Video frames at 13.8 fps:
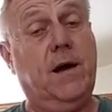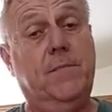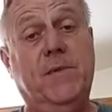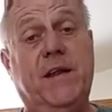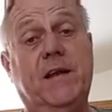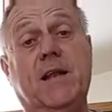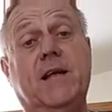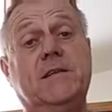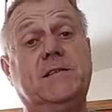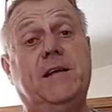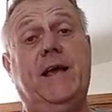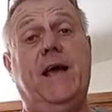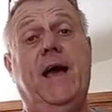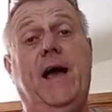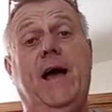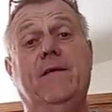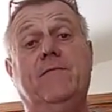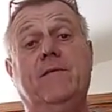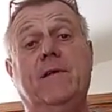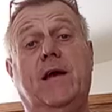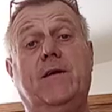mean, let's say you
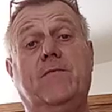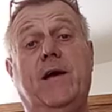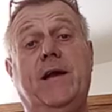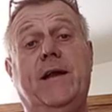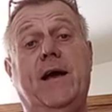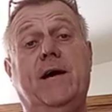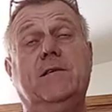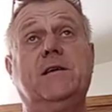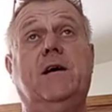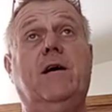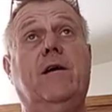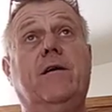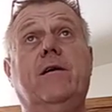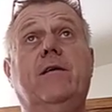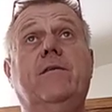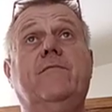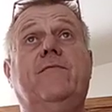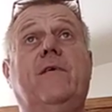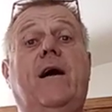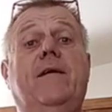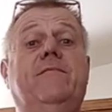have, like right now it's
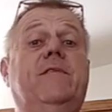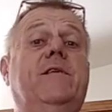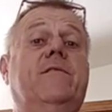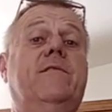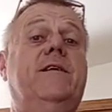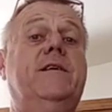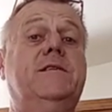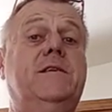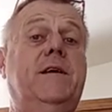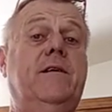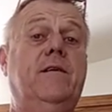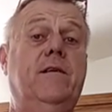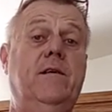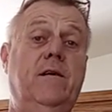105 degrees here.